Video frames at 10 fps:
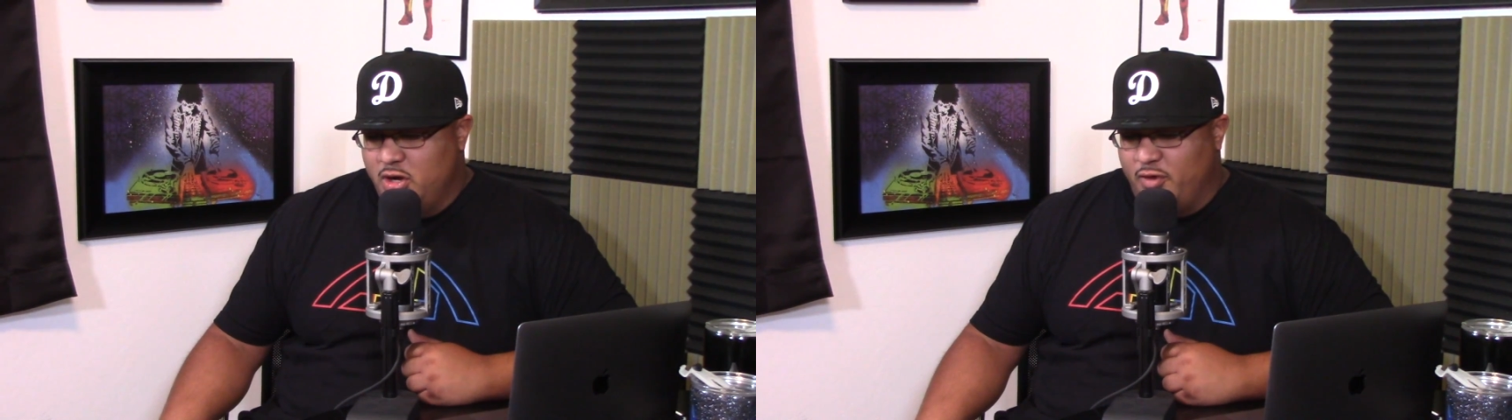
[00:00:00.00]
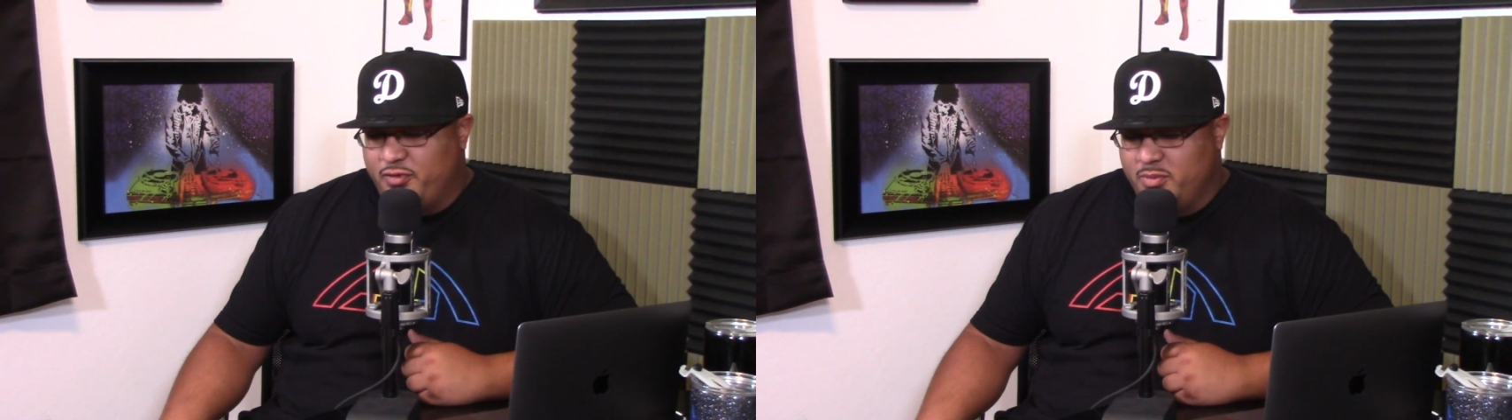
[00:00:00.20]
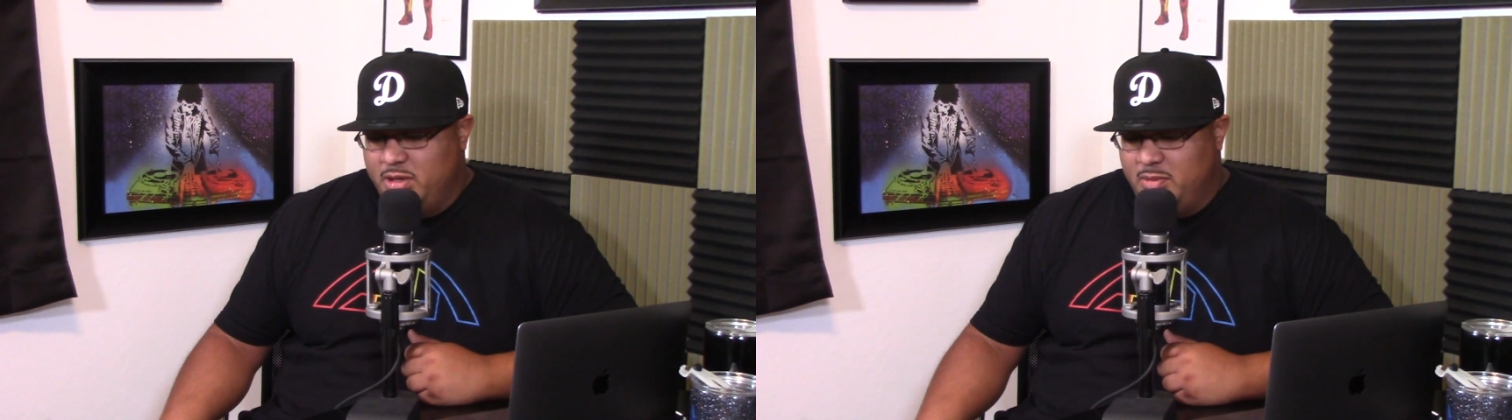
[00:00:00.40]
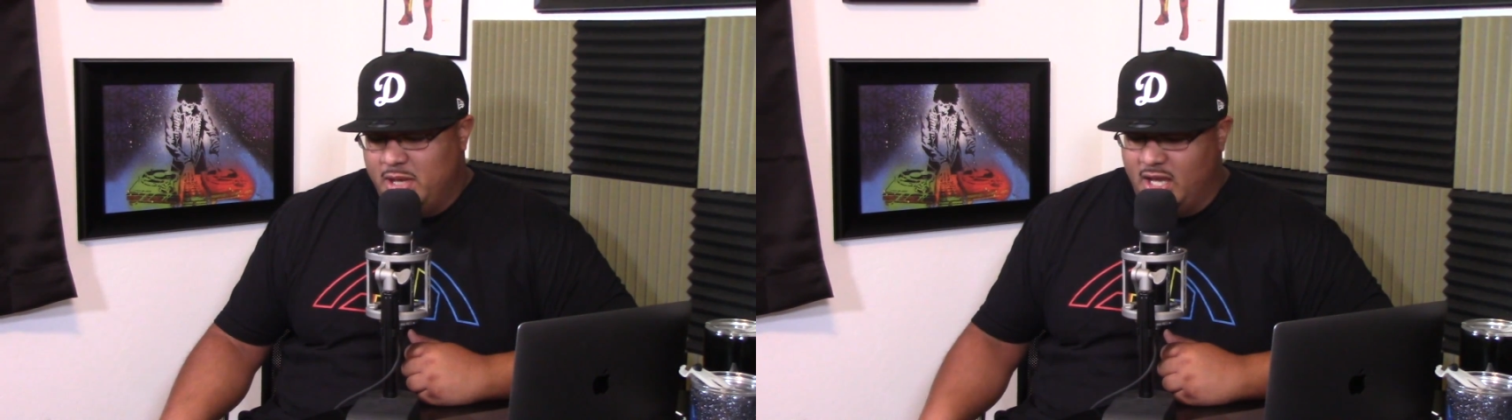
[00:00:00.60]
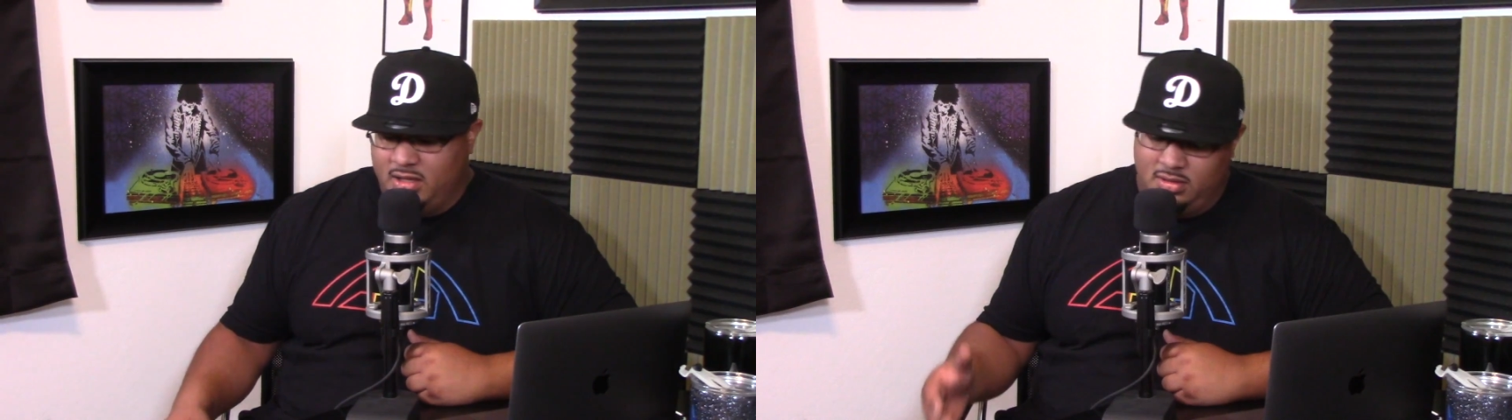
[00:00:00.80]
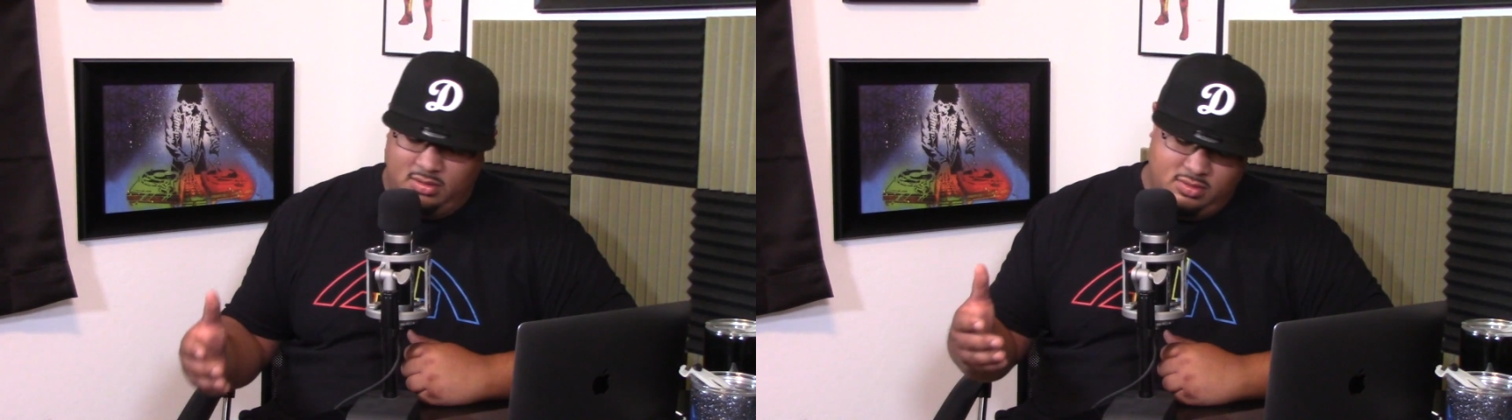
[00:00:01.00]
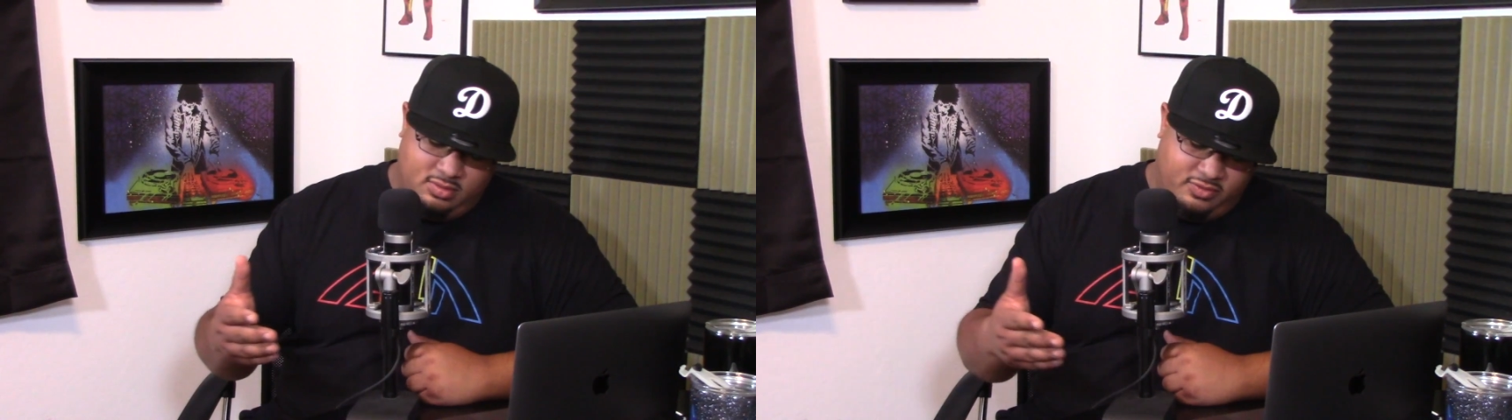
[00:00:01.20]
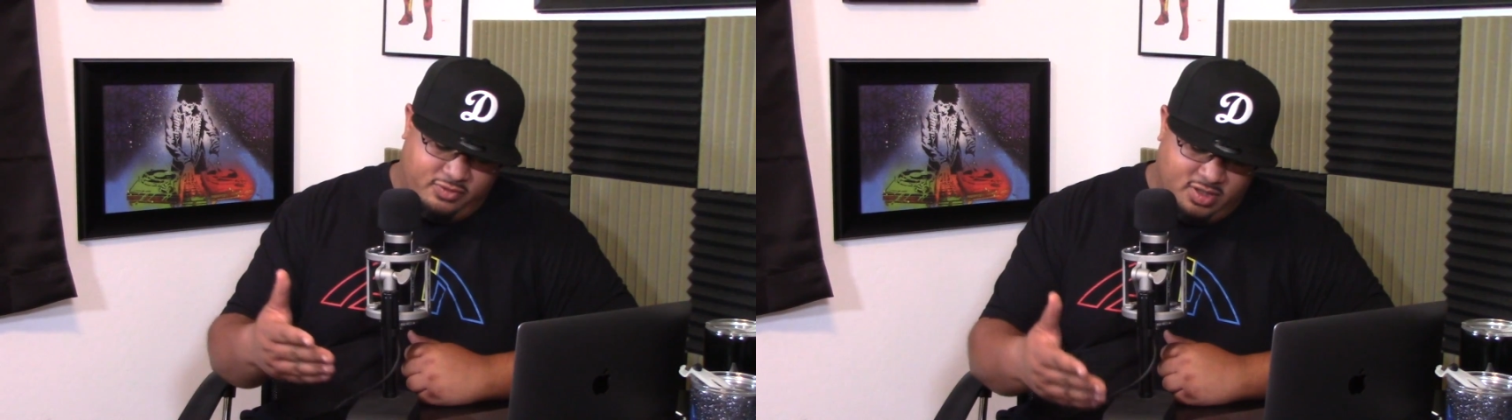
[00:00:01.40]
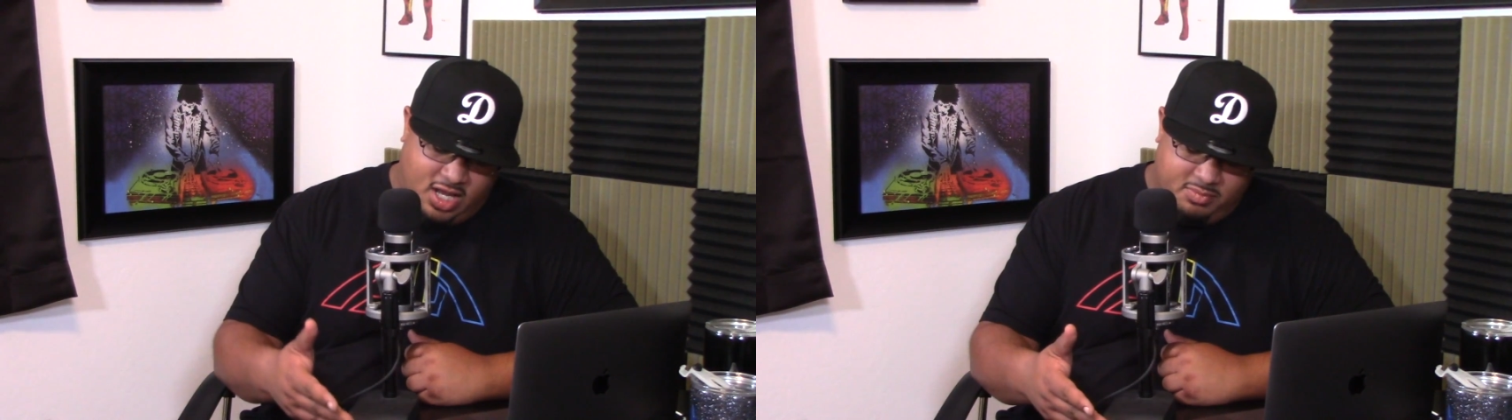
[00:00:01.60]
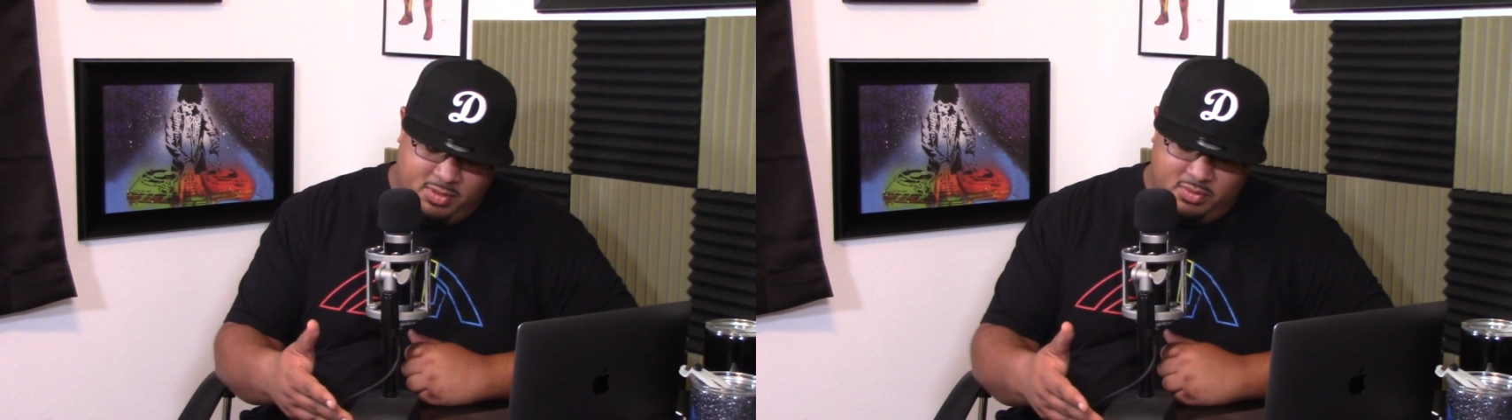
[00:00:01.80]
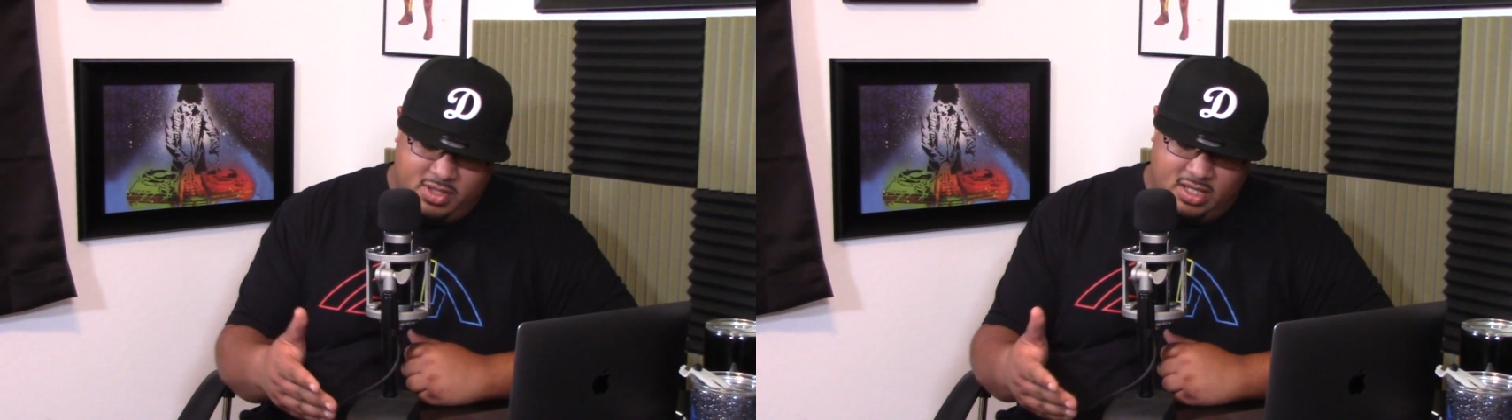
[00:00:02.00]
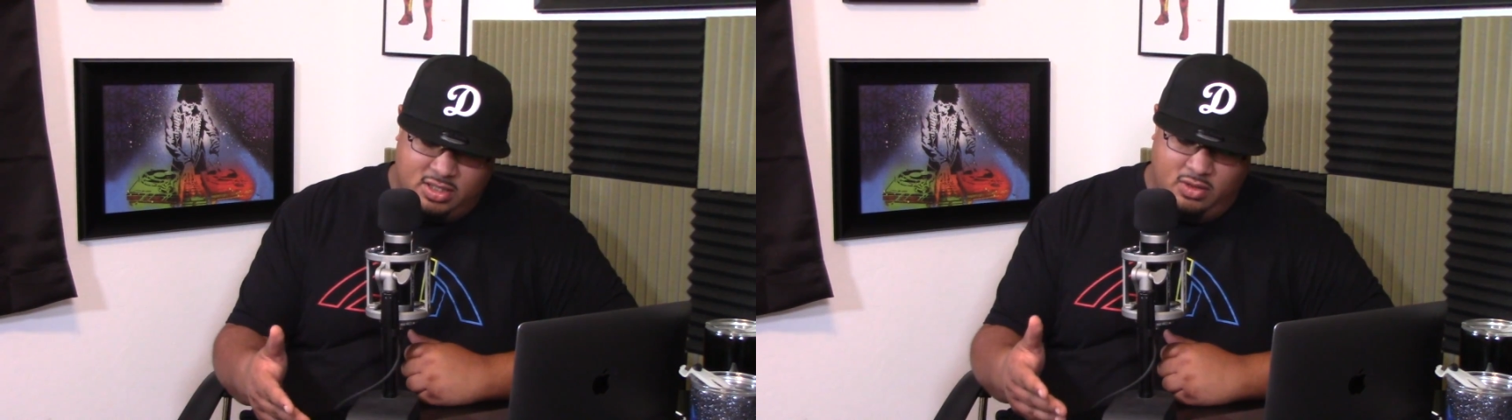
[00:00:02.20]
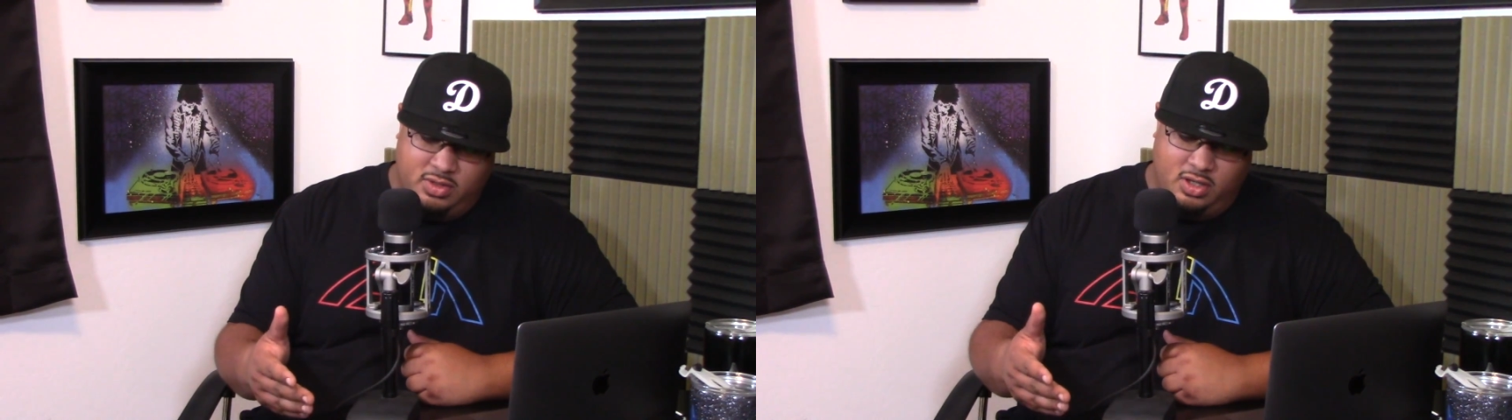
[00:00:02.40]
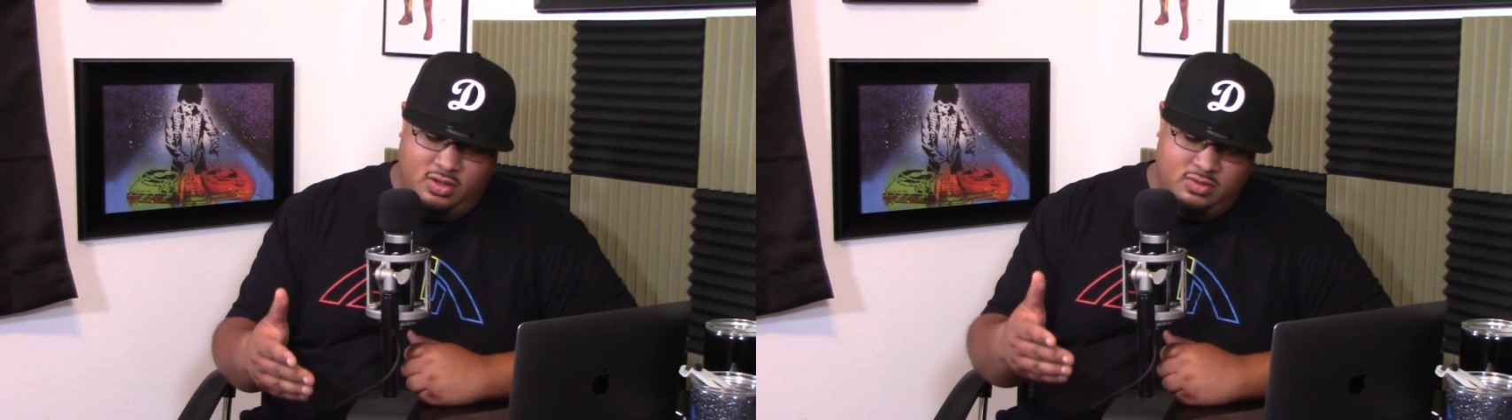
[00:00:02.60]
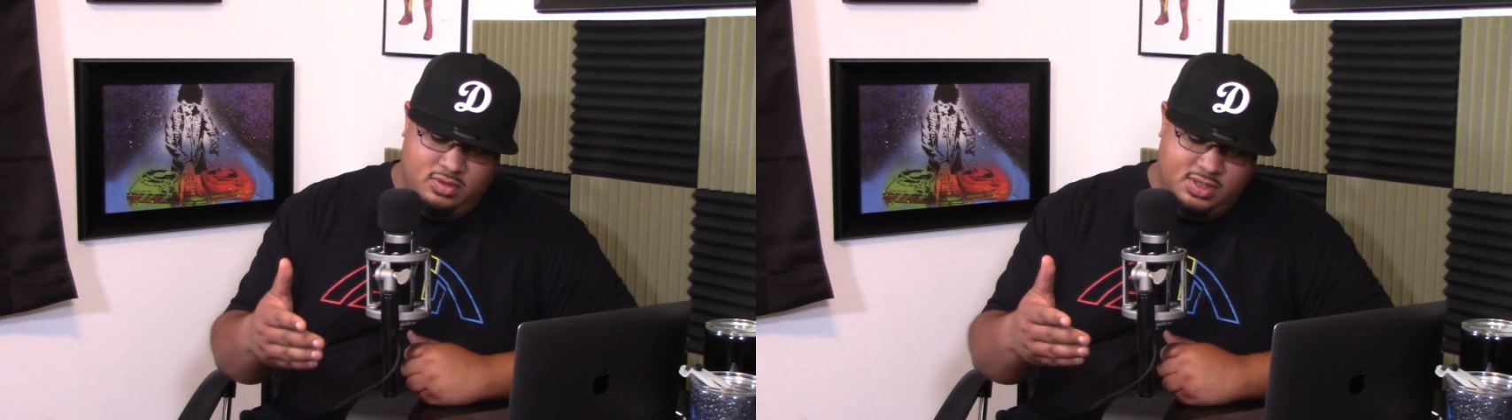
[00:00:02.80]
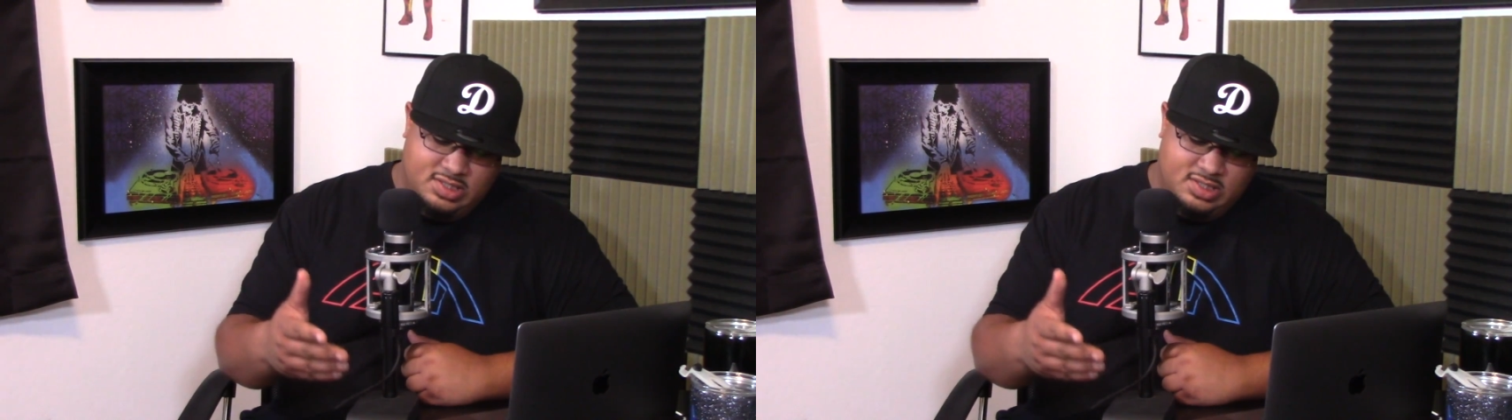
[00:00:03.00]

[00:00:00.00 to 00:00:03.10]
for me, man, for a lot of people that don't know,